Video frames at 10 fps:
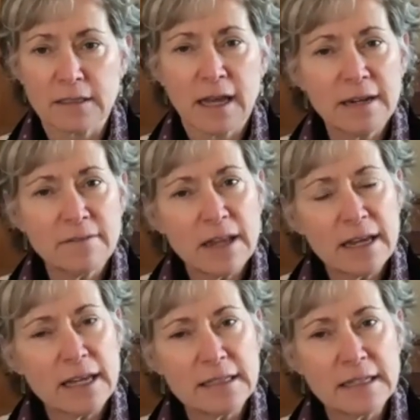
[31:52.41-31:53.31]
kind of
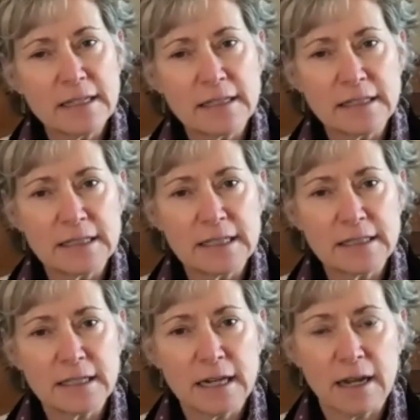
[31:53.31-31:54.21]
like I did in the sit
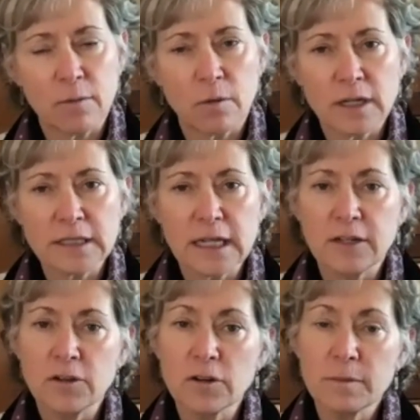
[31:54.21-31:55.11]
tonight, where I
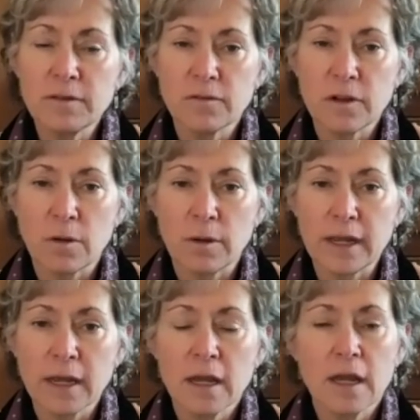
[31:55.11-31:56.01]
said you could be flowing